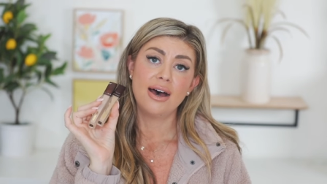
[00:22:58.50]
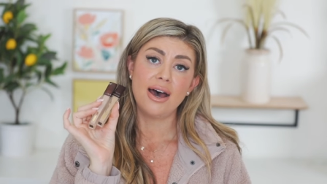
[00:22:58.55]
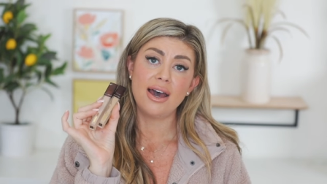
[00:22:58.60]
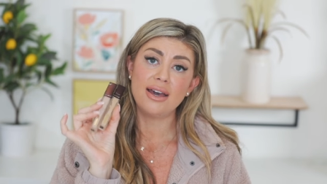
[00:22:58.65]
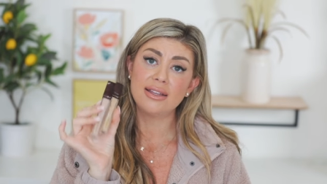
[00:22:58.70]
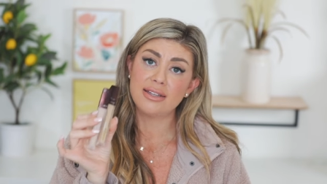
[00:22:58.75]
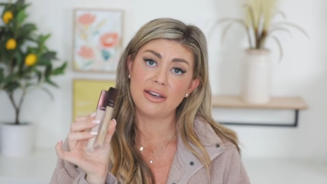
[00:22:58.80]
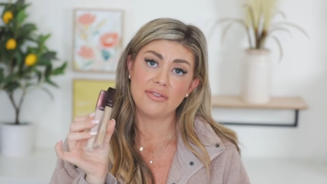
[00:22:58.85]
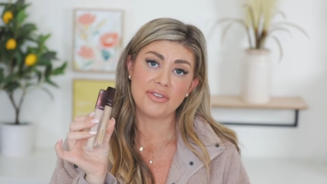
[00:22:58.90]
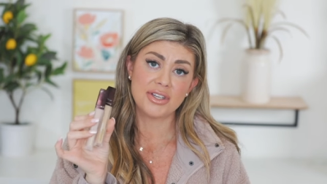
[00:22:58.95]

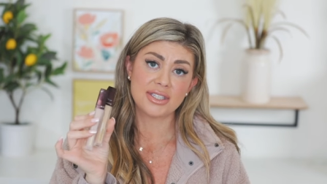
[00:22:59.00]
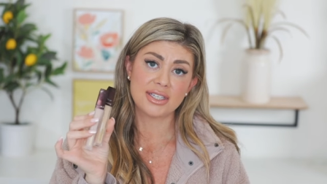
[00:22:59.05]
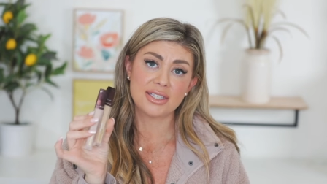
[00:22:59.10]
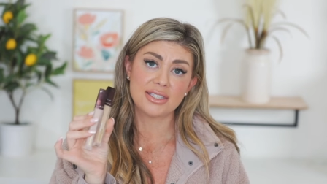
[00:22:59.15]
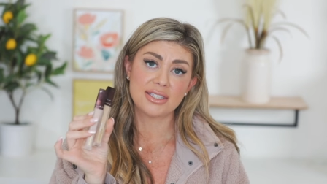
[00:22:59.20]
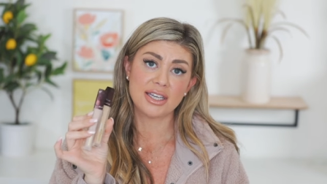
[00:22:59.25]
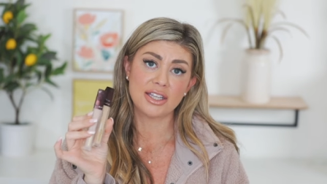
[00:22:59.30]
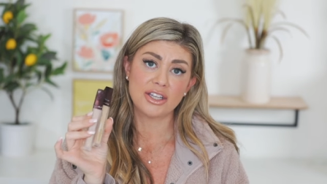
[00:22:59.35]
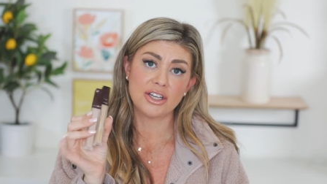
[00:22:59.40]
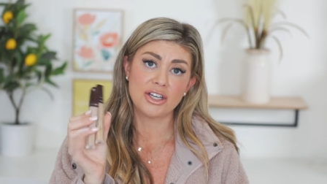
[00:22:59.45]
I love these
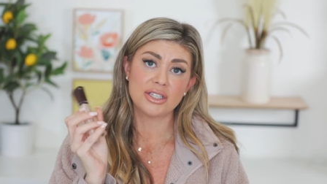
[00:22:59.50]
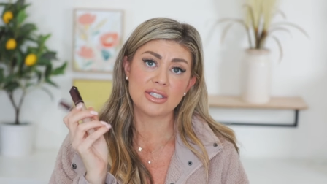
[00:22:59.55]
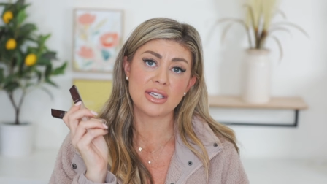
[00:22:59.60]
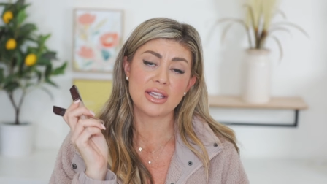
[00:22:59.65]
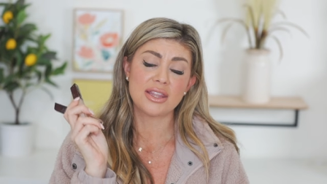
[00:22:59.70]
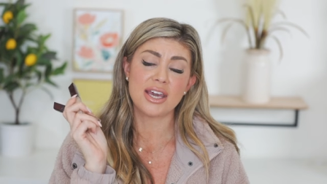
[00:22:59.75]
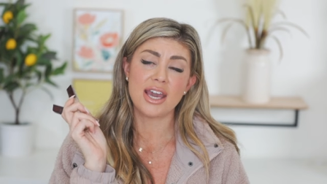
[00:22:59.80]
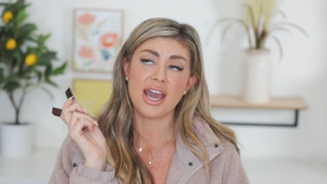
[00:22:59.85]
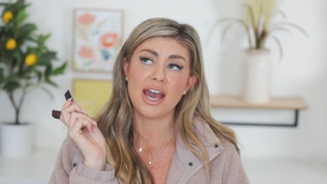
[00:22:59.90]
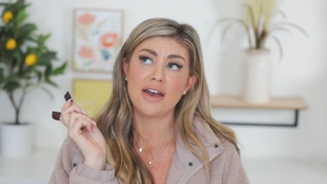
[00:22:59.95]
concealers.
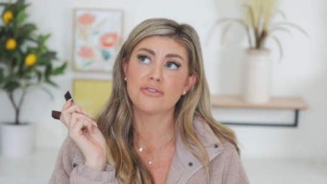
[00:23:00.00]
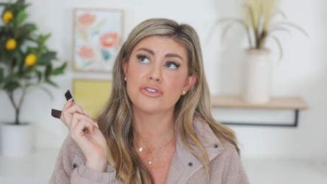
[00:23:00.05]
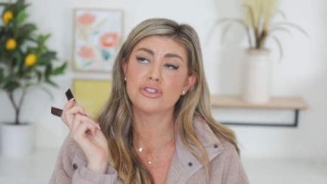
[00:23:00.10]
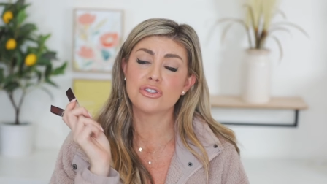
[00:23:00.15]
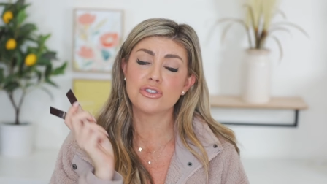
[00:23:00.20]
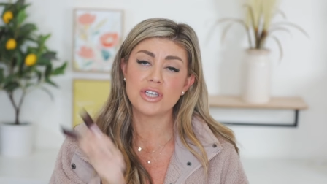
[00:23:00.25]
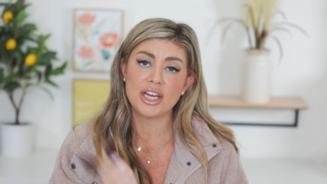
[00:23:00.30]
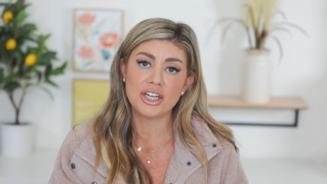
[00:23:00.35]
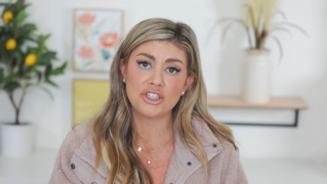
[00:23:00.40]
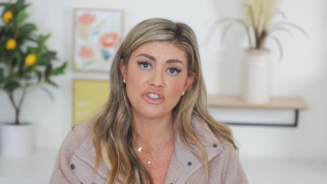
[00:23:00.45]
They have
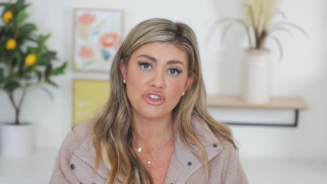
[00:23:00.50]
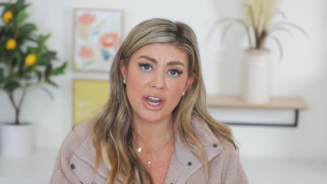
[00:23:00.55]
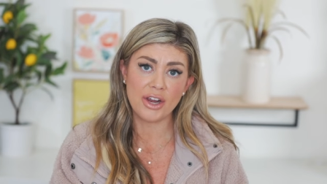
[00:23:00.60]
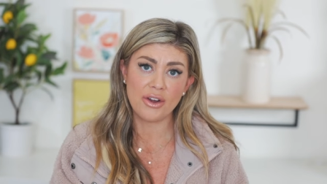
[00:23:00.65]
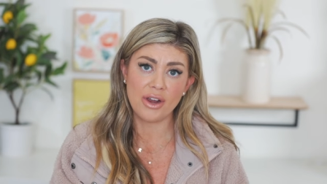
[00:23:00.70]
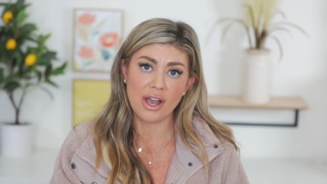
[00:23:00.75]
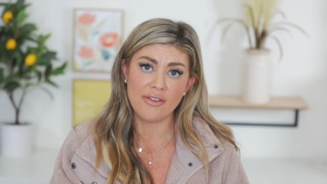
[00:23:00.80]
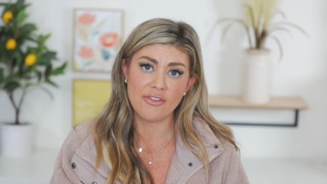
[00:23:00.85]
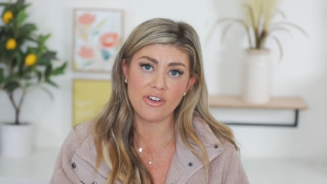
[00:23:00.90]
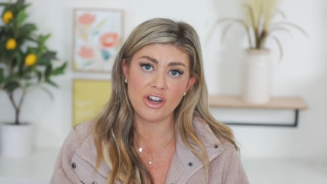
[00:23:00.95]
such
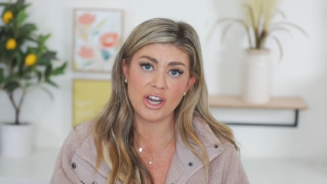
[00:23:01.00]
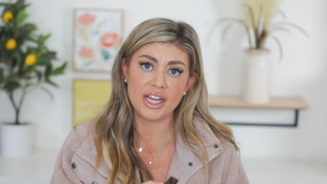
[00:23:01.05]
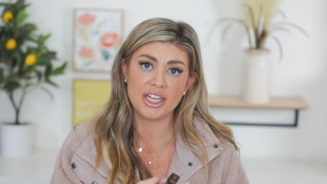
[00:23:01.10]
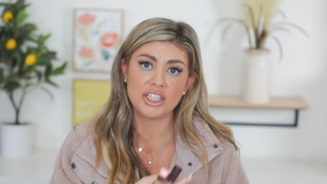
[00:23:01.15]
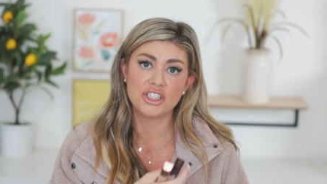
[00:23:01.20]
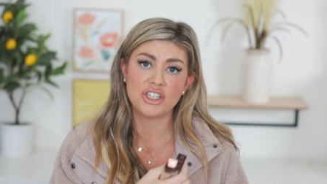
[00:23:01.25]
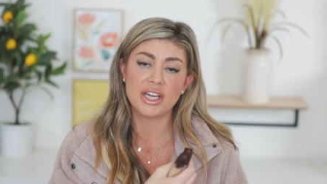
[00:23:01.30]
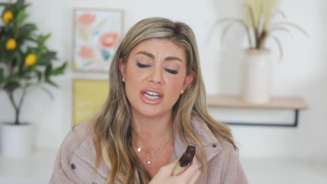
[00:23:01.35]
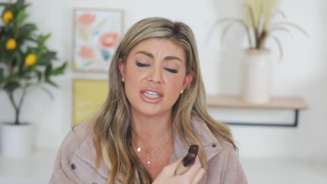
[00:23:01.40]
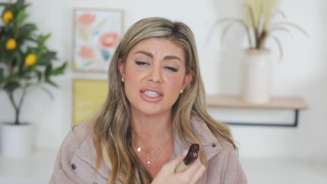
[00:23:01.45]
great
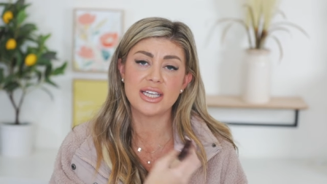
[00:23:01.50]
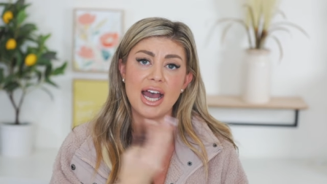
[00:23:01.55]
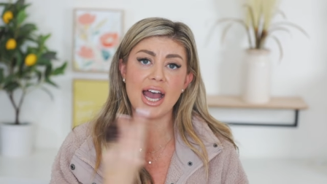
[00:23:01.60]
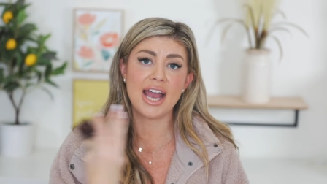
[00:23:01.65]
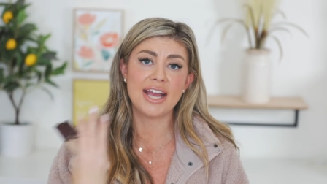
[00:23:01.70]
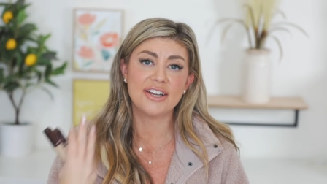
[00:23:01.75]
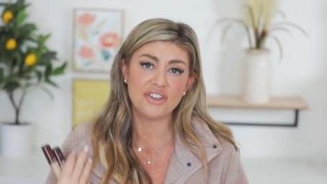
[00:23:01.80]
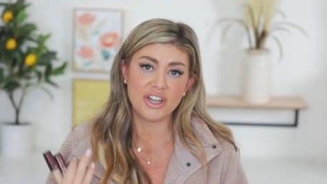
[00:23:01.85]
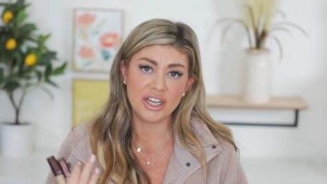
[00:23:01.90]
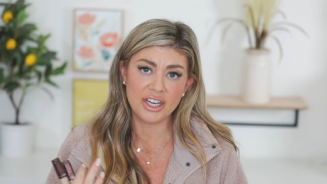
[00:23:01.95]
coverage. It's
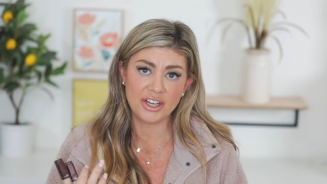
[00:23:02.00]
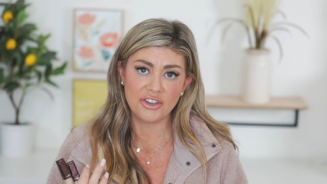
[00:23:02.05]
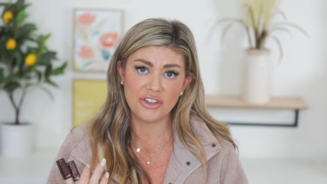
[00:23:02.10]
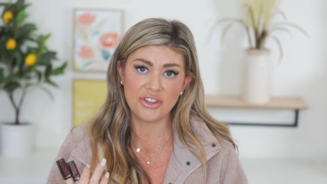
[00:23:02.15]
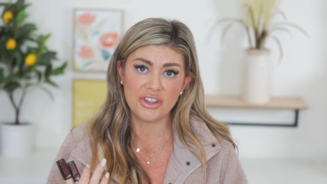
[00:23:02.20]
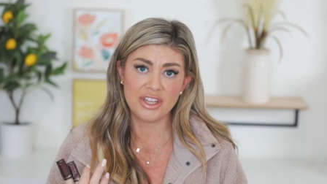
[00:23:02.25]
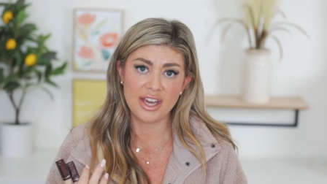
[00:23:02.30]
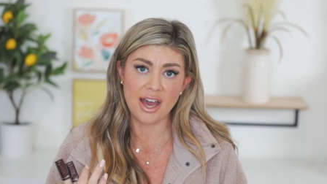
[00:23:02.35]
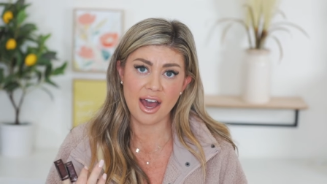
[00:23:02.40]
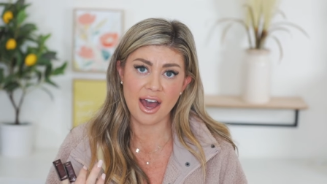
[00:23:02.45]
hydrating
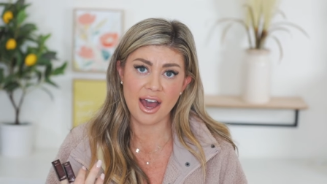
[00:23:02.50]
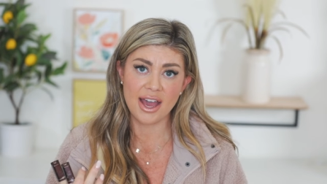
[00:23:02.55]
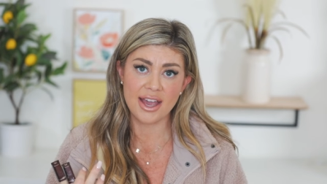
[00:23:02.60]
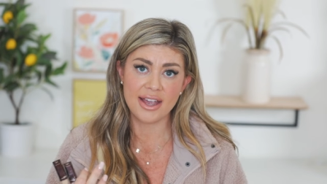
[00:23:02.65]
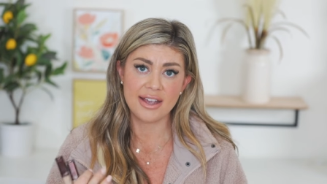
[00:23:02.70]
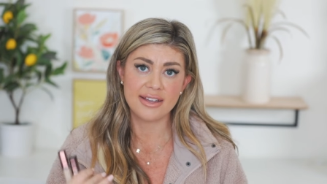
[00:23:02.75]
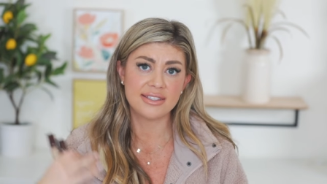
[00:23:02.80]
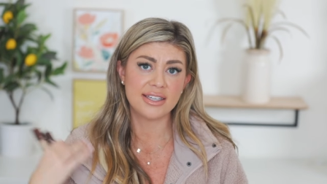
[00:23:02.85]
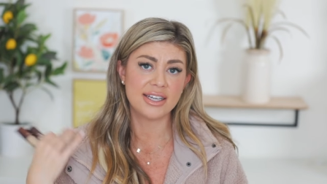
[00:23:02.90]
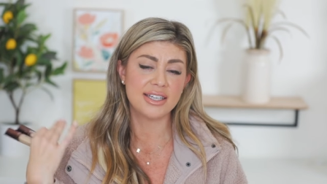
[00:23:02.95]
underneath the
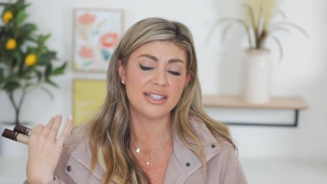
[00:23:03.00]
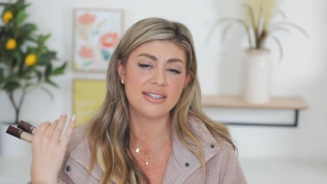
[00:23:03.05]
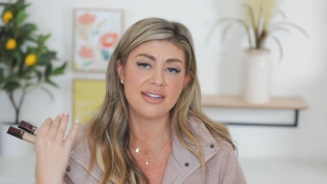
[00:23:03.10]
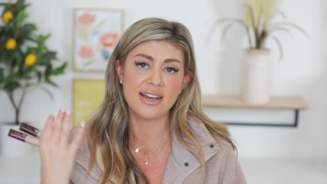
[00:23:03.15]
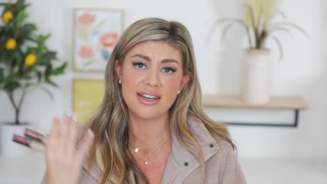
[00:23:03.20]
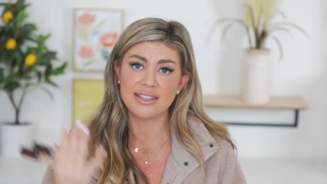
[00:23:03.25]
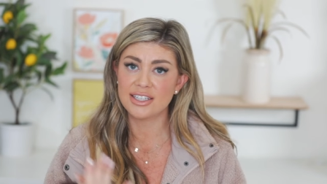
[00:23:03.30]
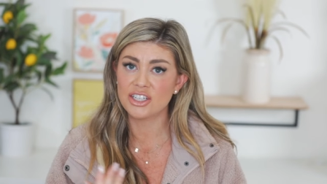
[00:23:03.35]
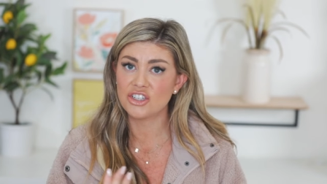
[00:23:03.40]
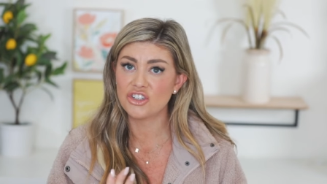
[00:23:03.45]
eyes. It
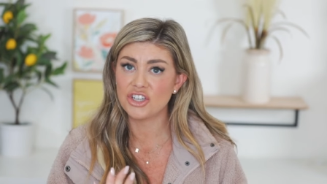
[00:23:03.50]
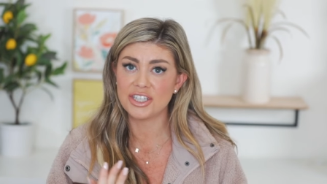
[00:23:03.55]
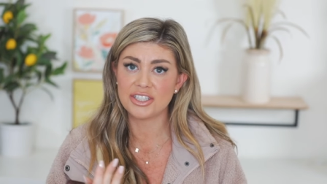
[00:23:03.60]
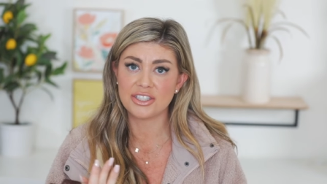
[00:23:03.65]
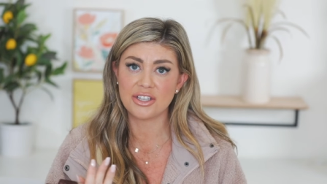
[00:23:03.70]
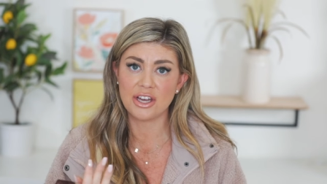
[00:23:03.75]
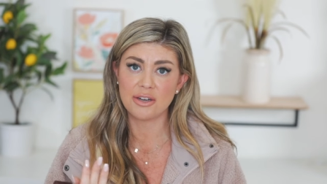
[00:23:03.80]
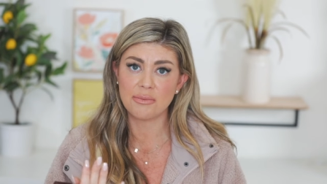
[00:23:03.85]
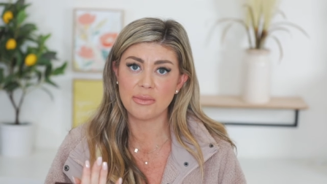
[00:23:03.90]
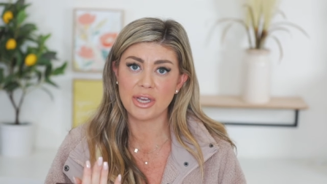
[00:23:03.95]
doesn't
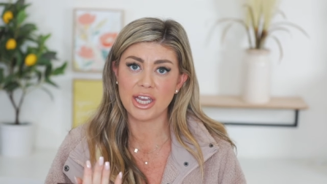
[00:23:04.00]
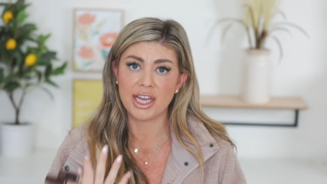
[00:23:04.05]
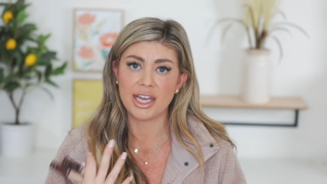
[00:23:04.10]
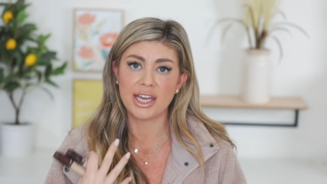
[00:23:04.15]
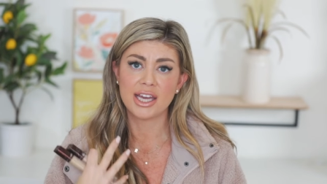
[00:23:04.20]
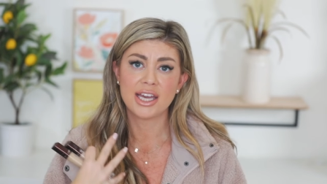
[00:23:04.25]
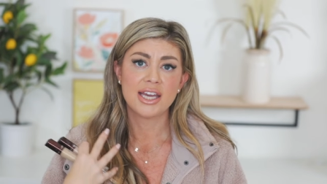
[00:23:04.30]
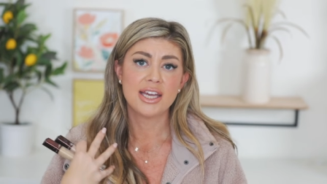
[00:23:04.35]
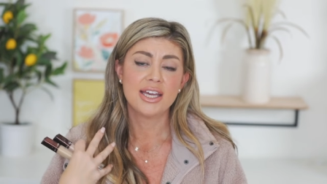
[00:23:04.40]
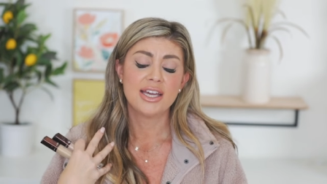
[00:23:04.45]
crease on
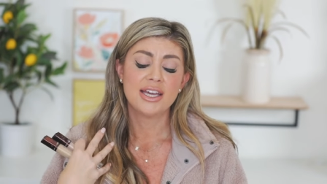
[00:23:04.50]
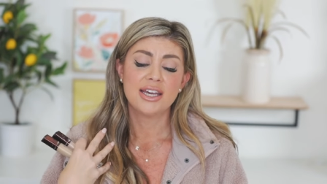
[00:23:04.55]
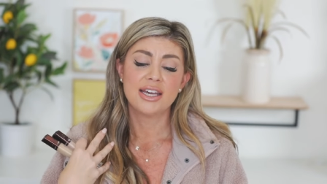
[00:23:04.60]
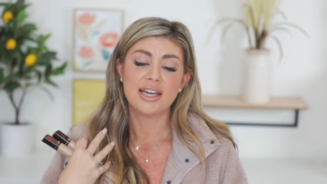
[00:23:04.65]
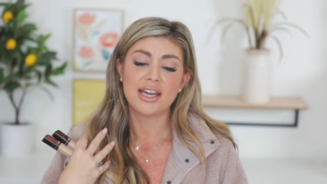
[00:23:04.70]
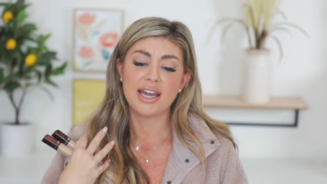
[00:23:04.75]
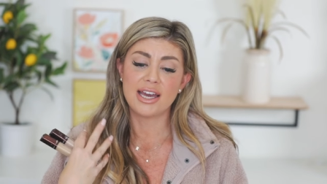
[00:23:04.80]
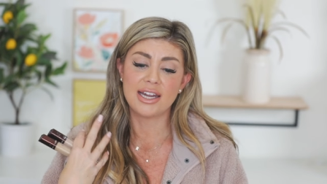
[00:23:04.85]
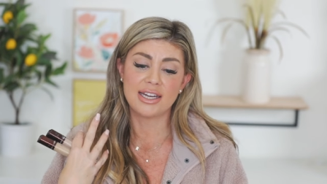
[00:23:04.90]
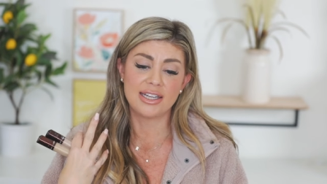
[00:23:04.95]
me.
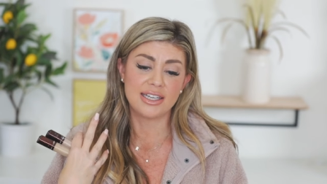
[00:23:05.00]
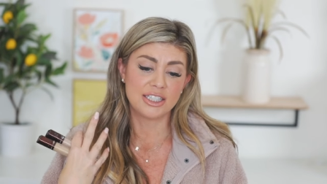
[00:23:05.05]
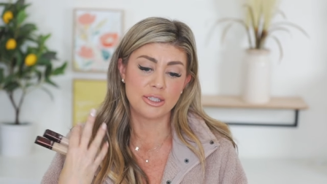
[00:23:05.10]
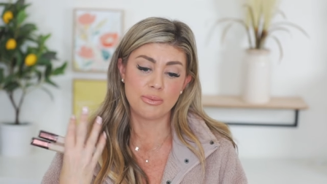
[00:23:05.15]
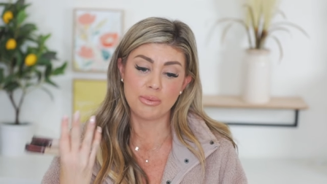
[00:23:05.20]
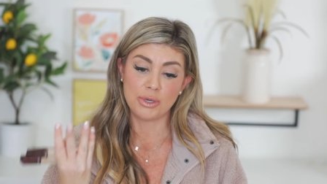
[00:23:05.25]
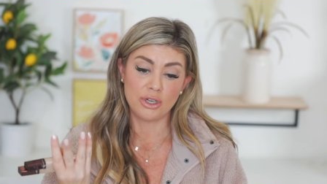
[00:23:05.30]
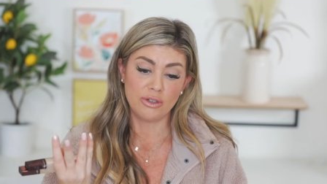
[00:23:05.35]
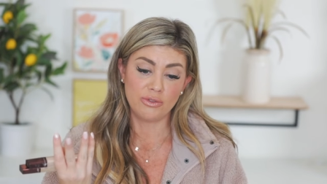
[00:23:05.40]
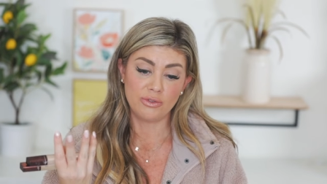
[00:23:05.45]
And it's
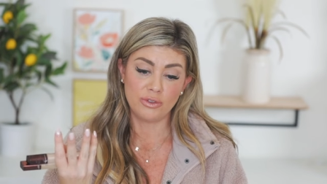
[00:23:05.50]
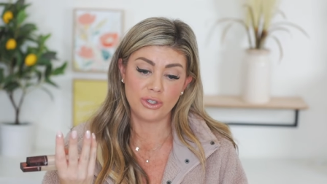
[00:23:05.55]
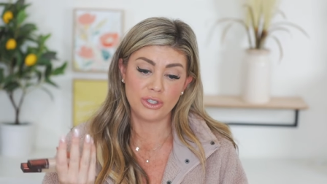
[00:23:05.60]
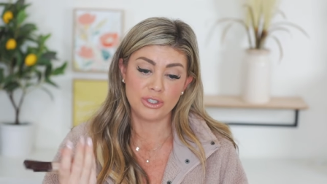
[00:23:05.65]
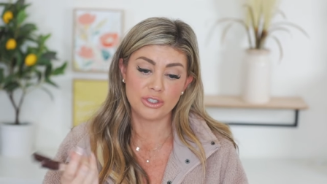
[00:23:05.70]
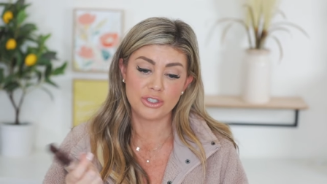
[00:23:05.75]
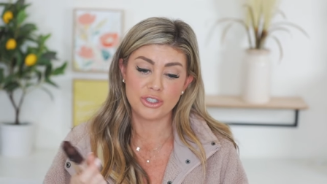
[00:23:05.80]
beautiful.